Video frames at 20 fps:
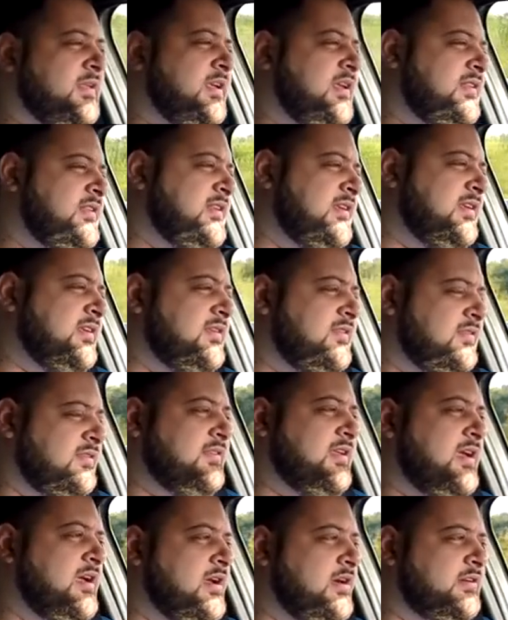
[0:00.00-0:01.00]
It is
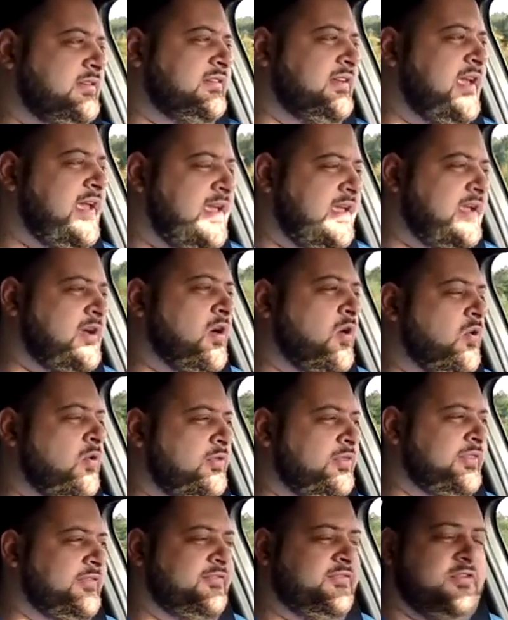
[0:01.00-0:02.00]
their take
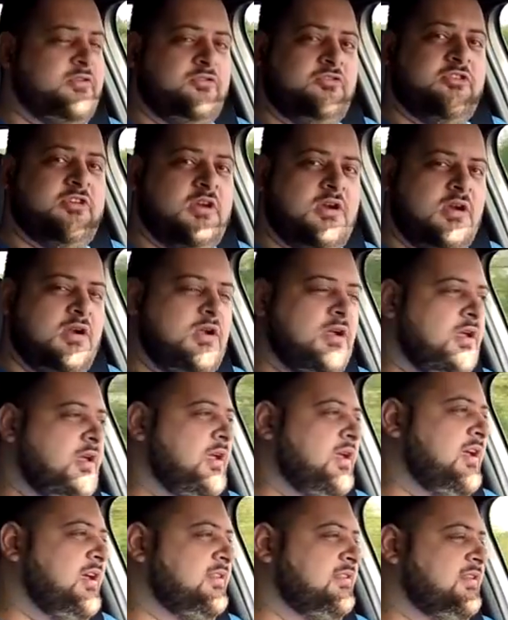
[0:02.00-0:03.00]
on the future.
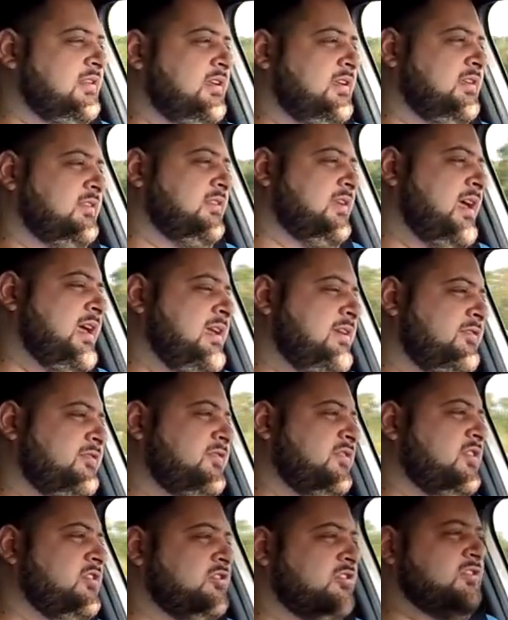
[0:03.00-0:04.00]
It is a
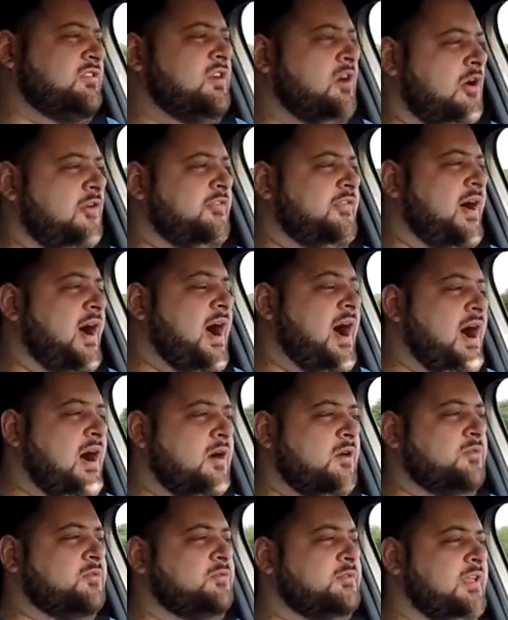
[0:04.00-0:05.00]
vision of
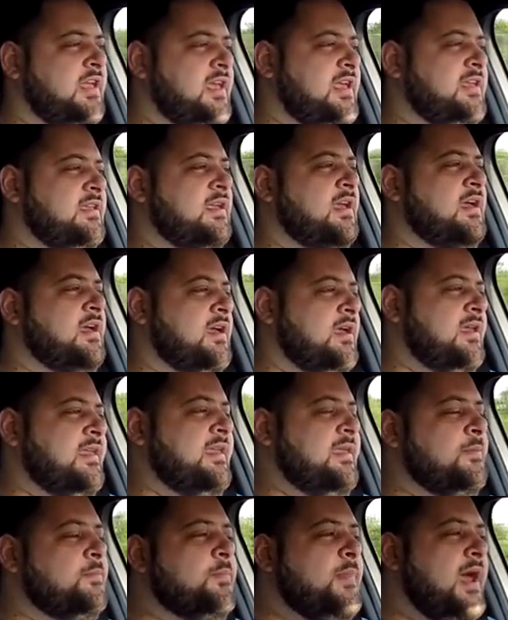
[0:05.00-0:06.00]
how they
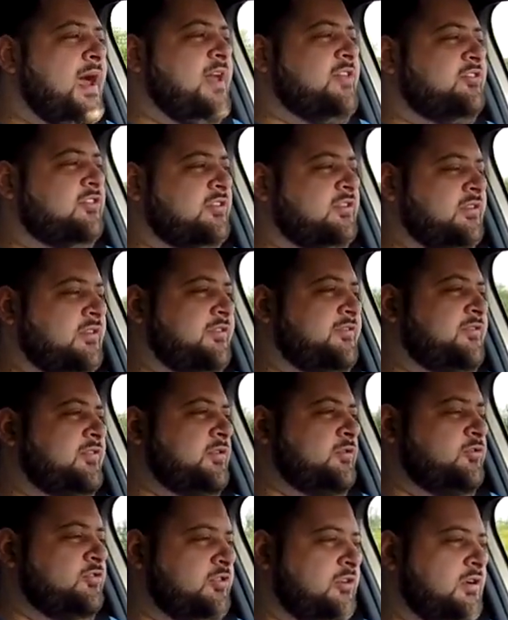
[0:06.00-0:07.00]
imagine the
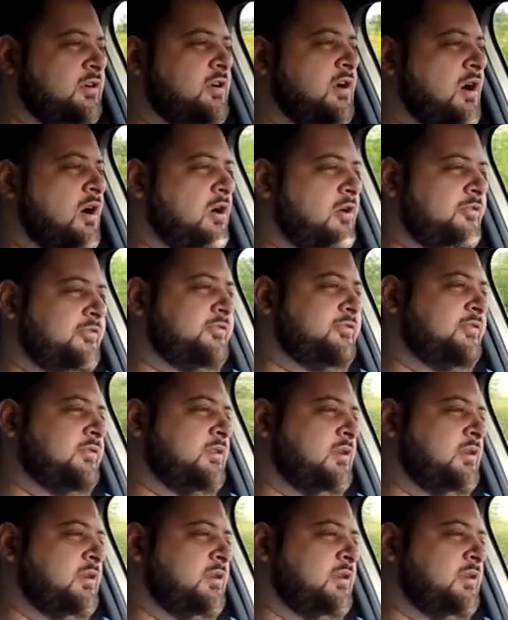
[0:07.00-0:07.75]
future of